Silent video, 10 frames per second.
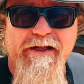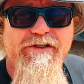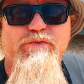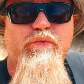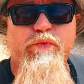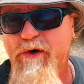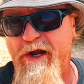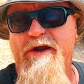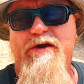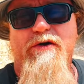It's
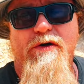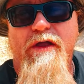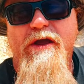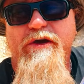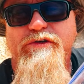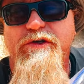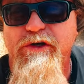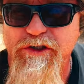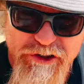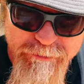real
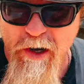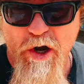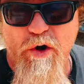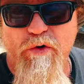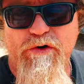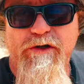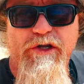smoke,